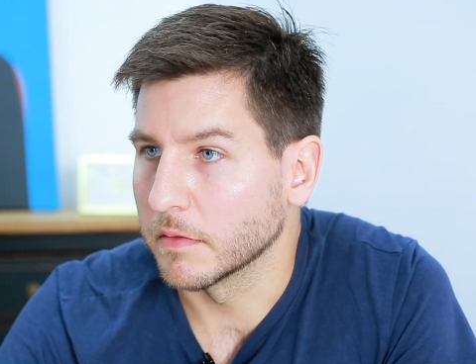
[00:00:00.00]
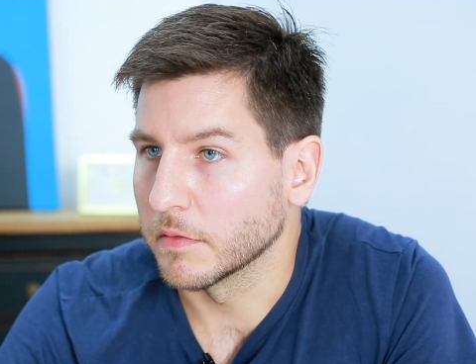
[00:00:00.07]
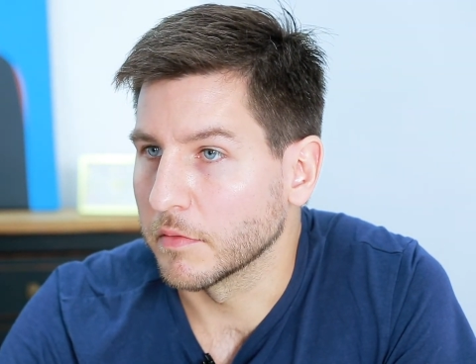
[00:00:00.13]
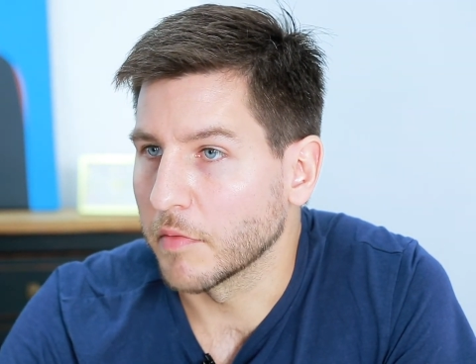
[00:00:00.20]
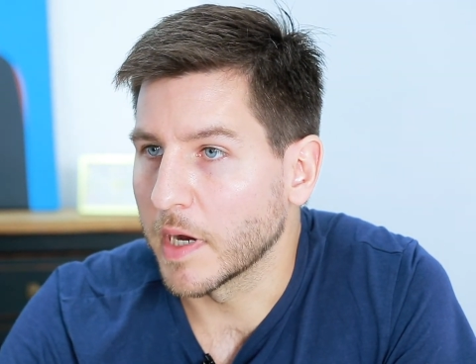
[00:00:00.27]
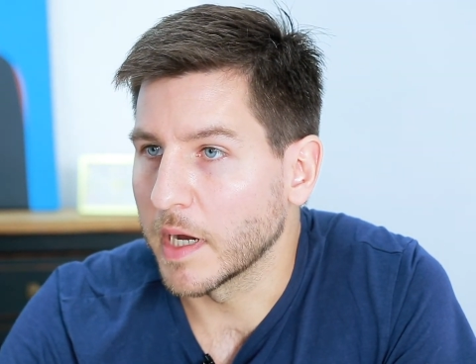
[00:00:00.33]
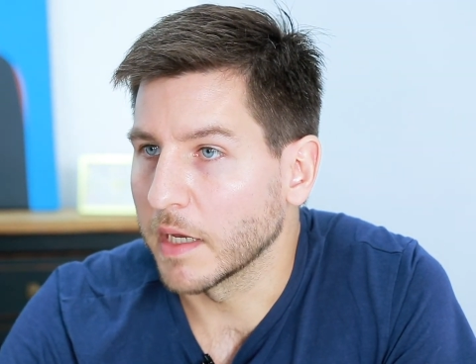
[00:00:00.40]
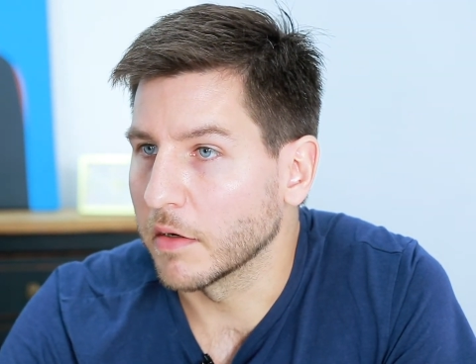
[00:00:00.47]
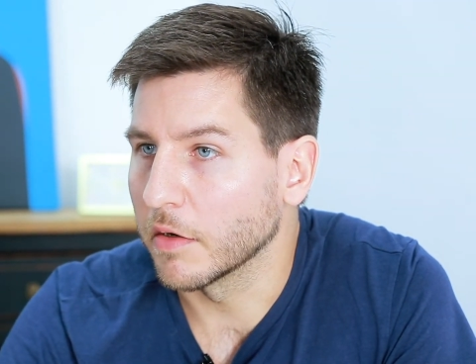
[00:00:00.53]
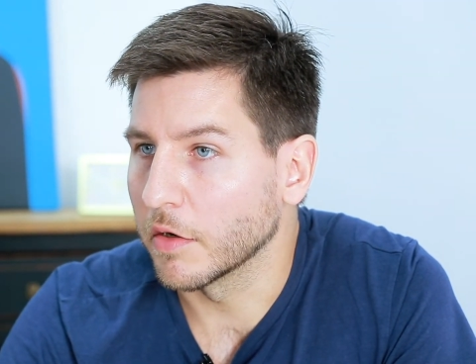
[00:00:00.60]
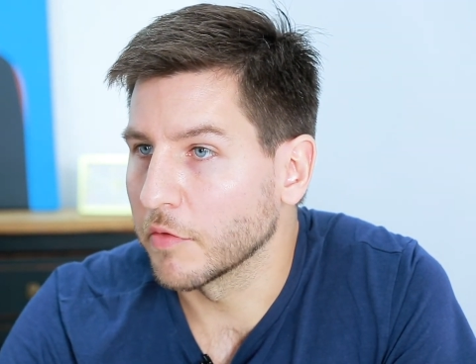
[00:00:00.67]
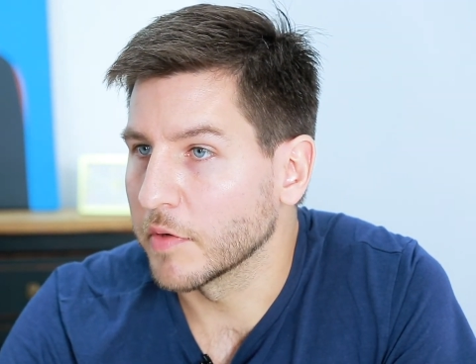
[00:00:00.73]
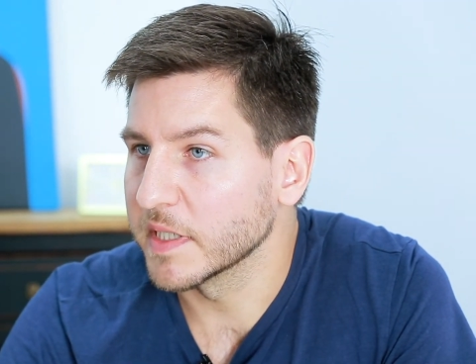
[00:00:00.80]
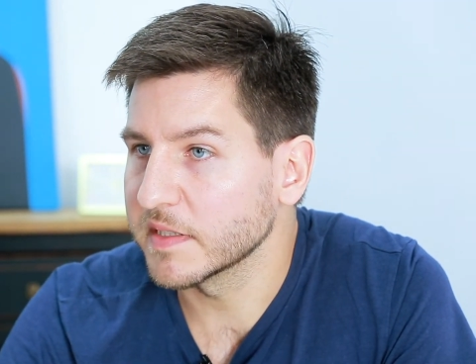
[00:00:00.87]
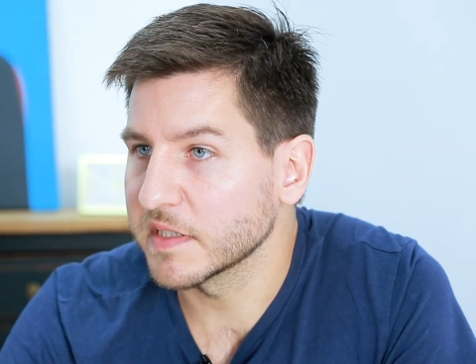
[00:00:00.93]
while
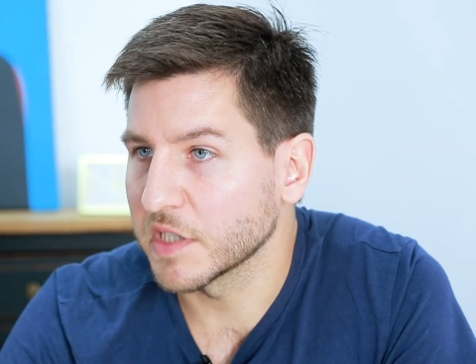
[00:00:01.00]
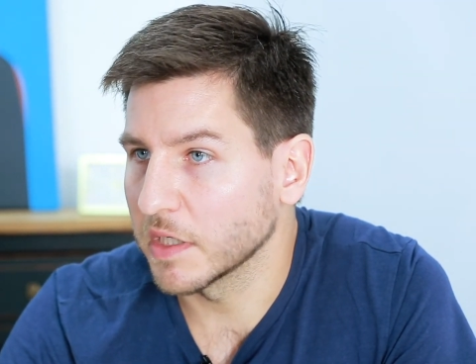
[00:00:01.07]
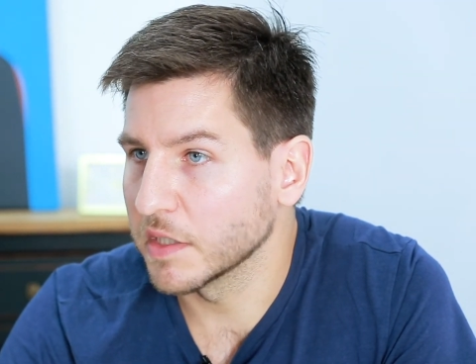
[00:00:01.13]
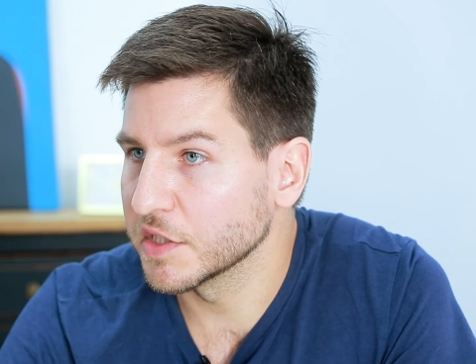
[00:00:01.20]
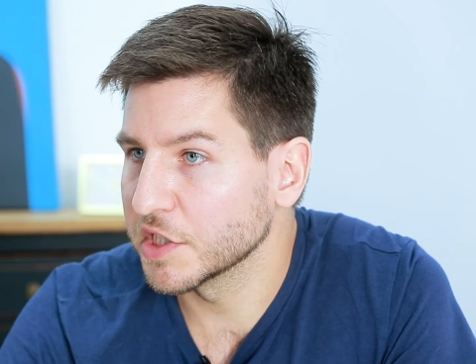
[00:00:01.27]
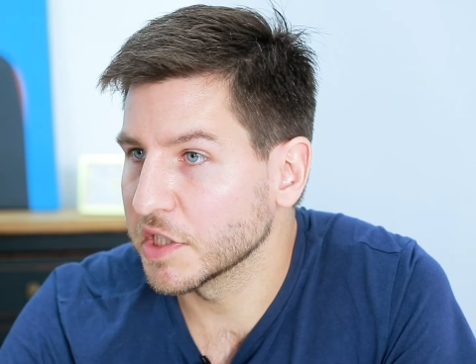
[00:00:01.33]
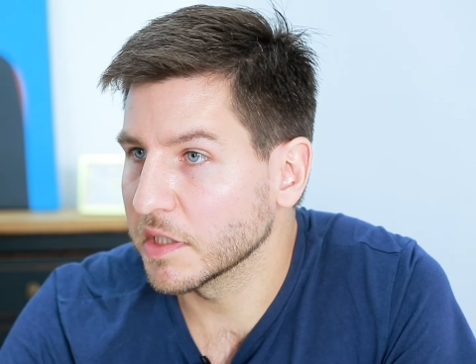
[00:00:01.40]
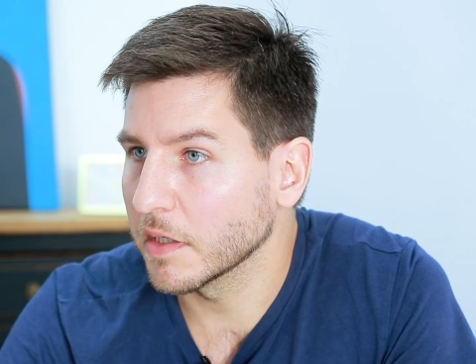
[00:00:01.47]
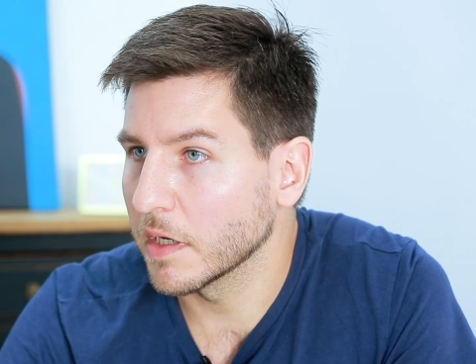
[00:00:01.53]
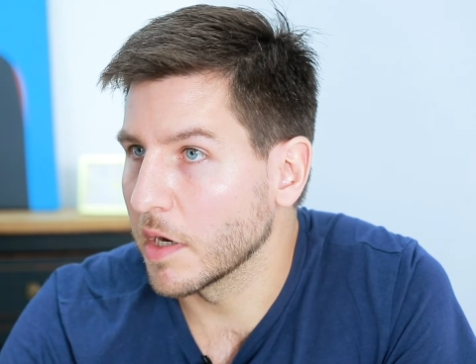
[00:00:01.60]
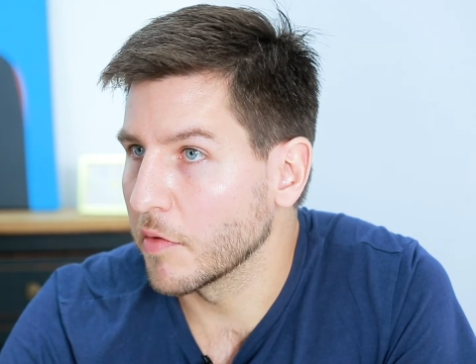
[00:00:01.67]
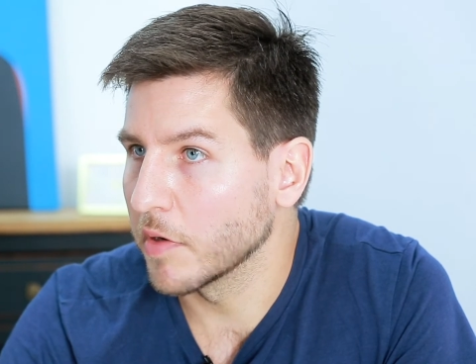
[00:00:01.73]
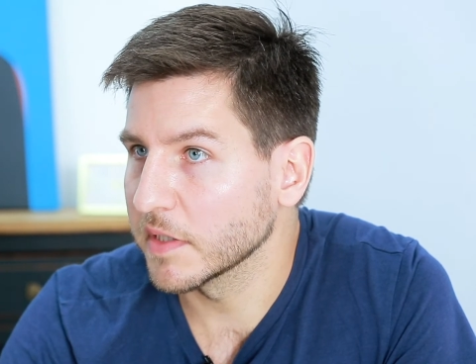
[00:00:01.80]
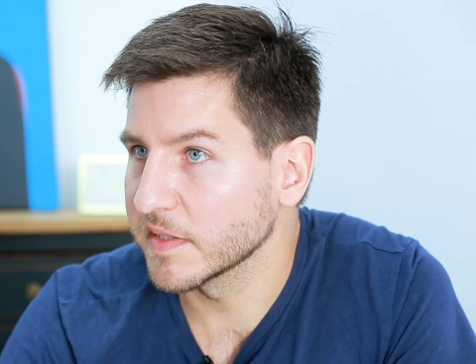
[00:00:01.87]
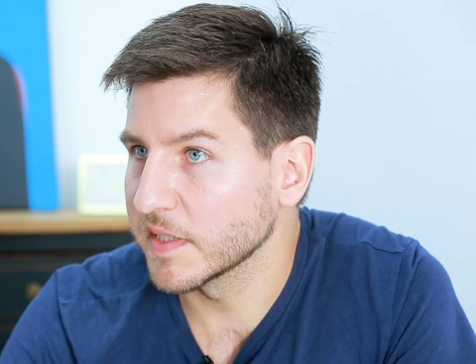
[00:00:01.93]
always challenging
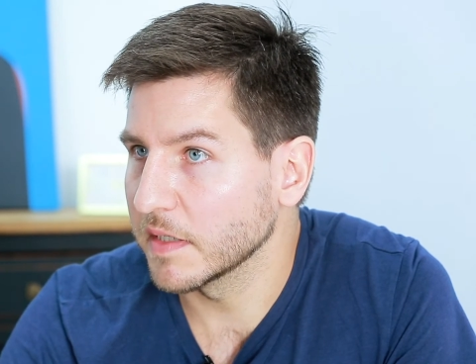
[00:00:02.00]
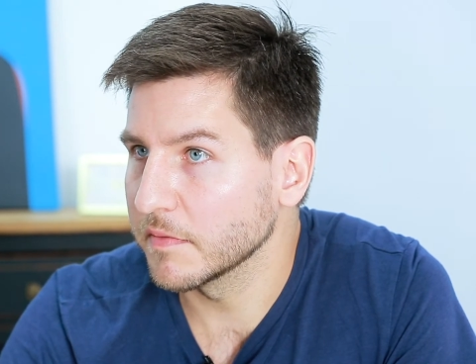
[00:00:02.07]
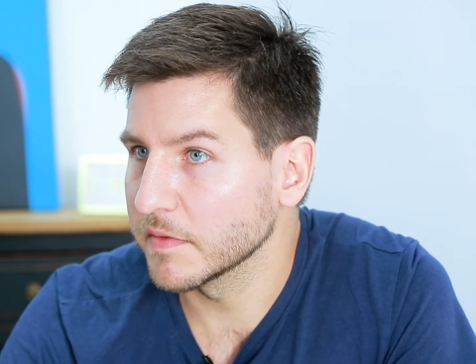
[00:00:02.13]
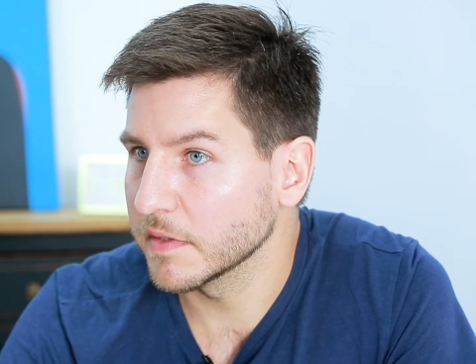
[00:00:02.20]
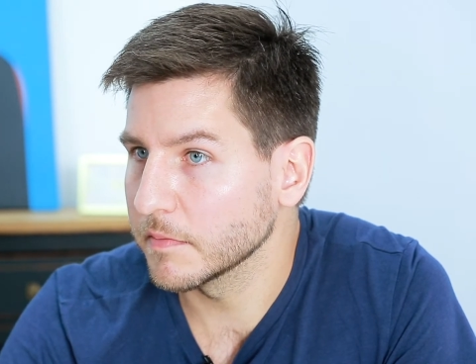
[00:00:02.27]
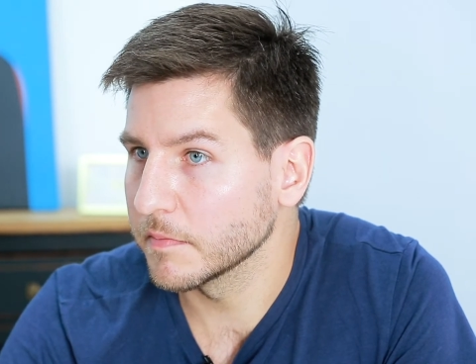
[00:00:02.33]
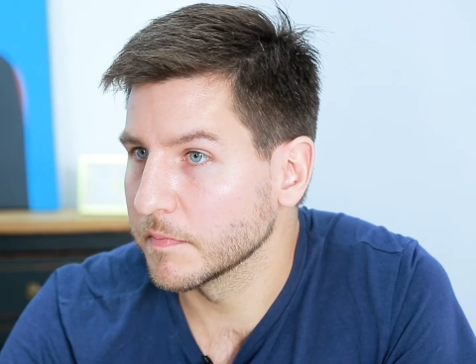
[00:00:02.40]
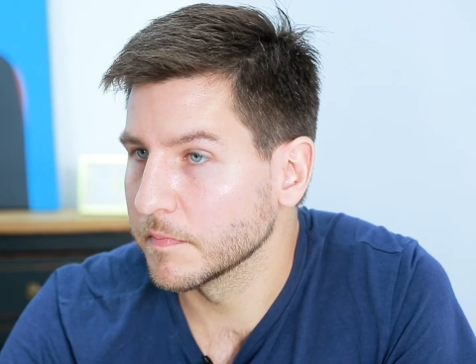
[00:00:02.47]
ourselves.